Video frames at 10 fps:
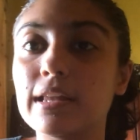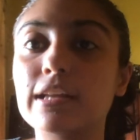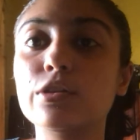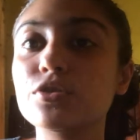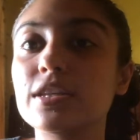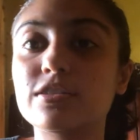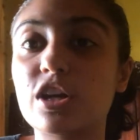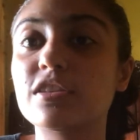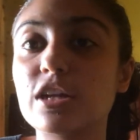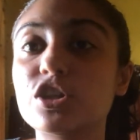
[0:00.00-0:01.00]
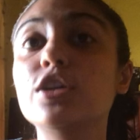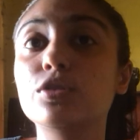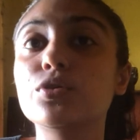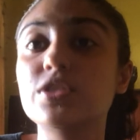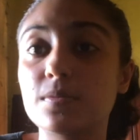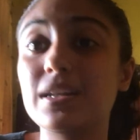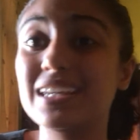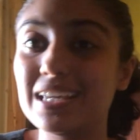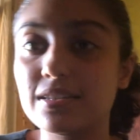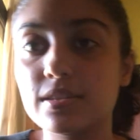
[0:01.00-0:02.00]
closing, they're trying to close as many
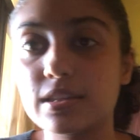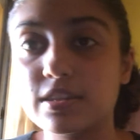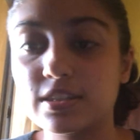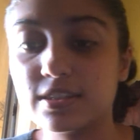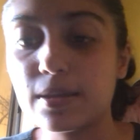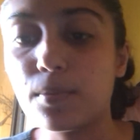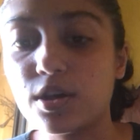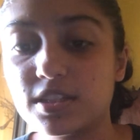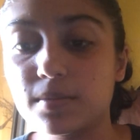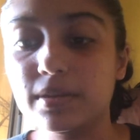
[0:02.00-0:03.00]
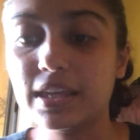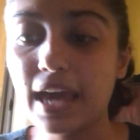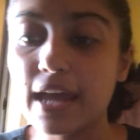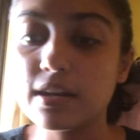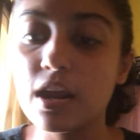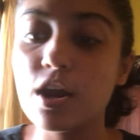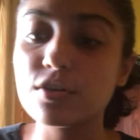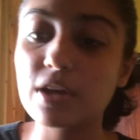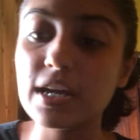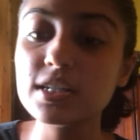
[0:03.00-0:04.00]
cases as they possibly can,
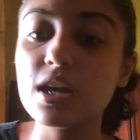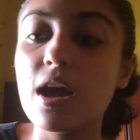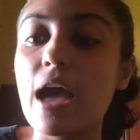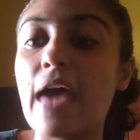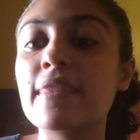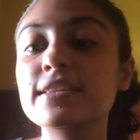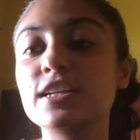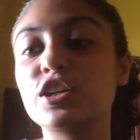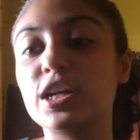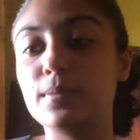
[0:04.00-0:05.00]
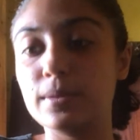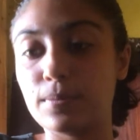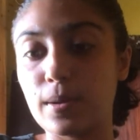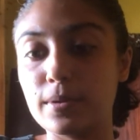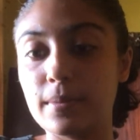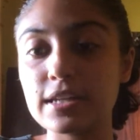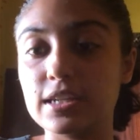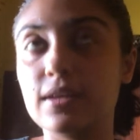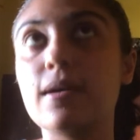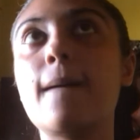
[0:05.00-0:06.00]
right? And that's incredibly
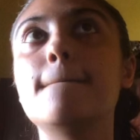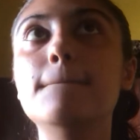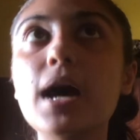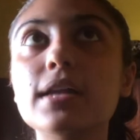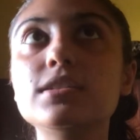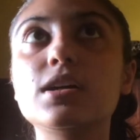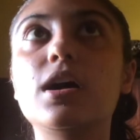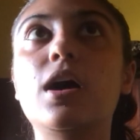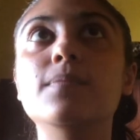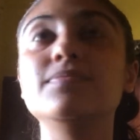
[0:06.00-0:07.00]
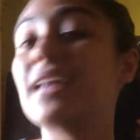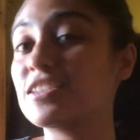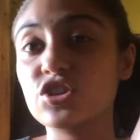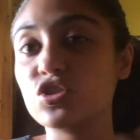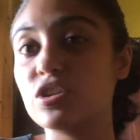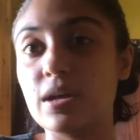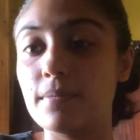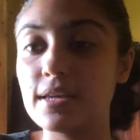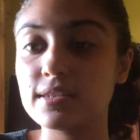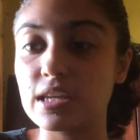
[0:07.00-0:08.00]
problematic. But that's just on their
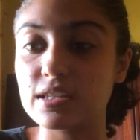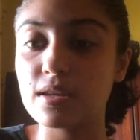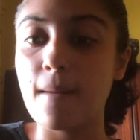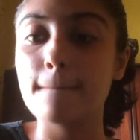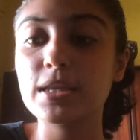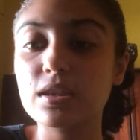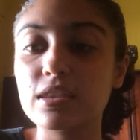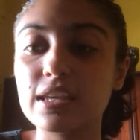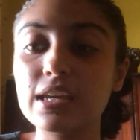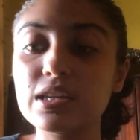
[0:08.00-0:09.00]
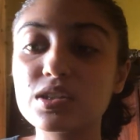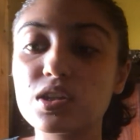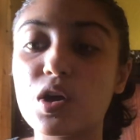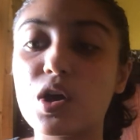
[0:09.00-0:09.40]
best case. But the thing is,